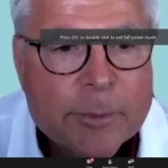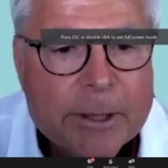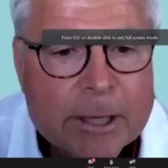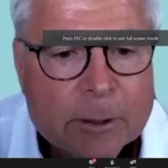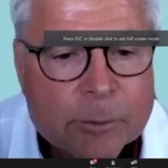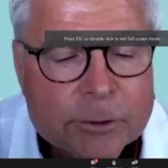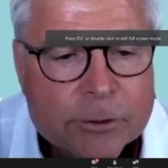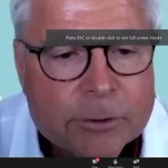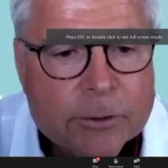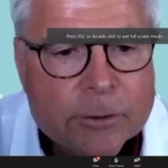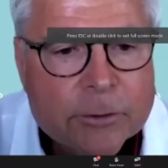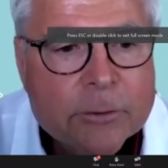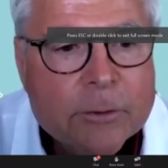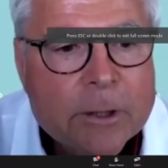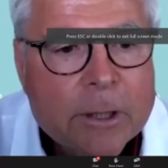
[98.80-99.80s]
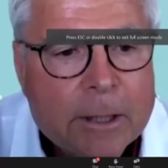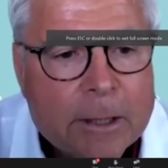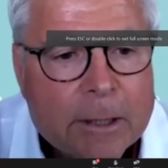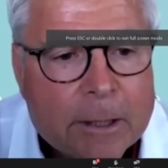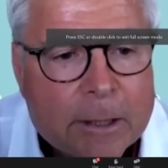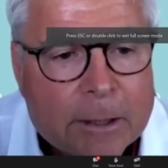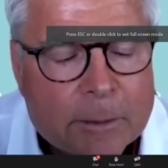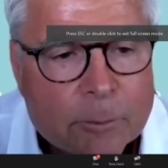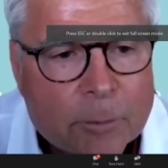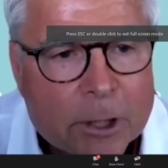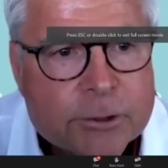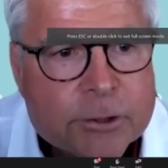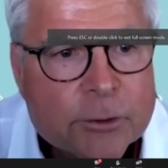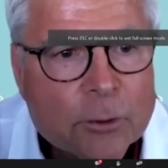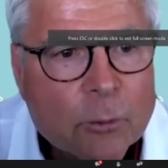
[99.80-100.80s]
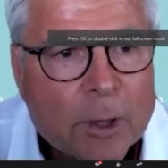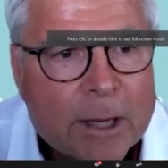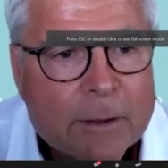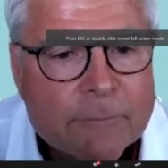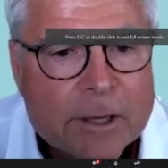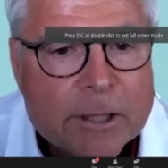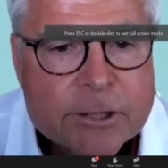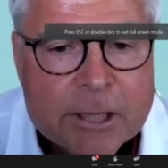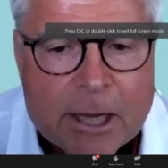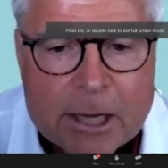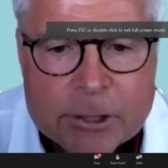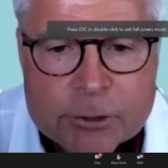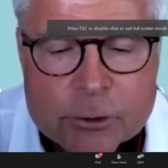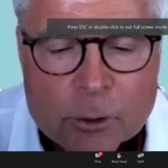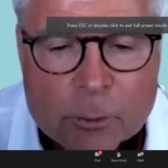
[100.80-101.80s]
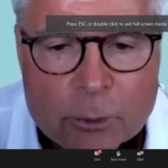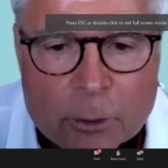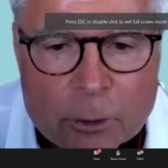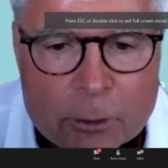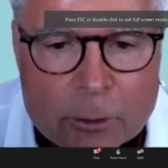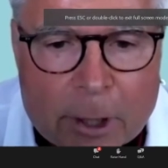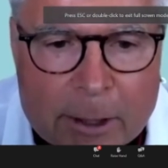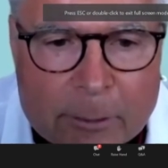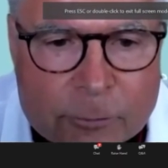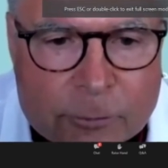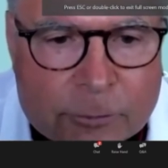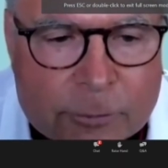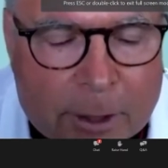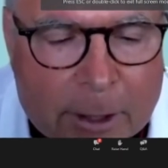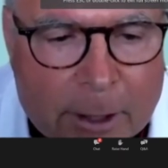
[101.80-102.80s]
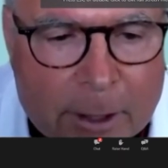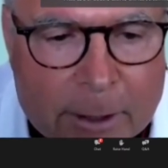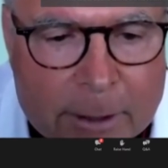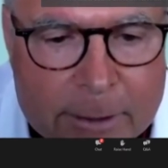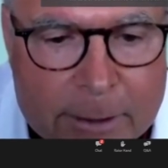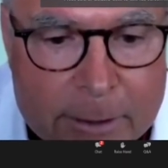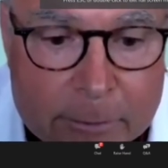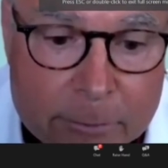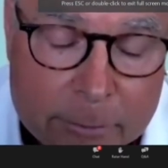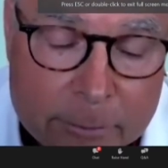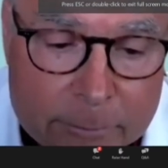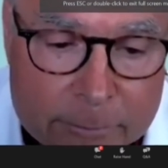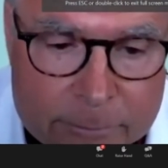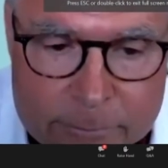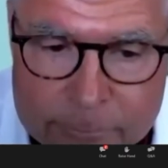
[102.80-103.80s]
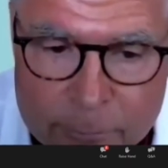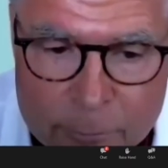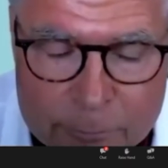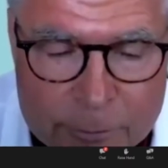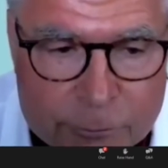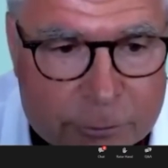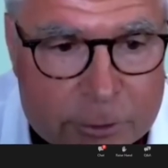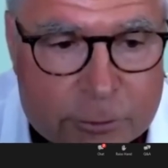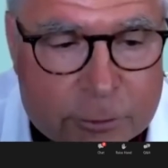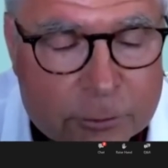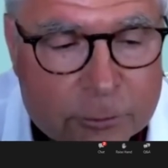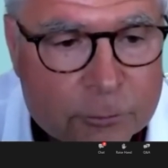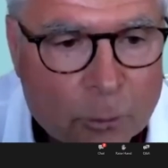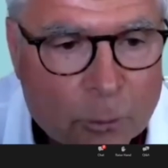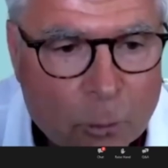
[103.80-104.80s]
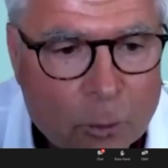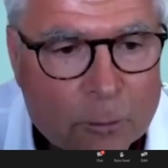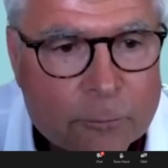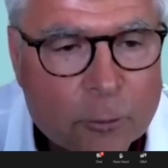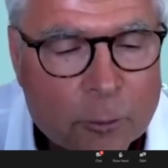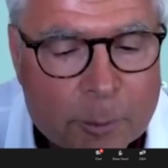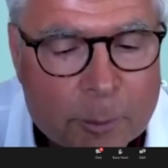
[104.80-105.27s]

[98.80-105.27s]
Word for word: been able to do much in the way of educational programs, uh, either for physicians or for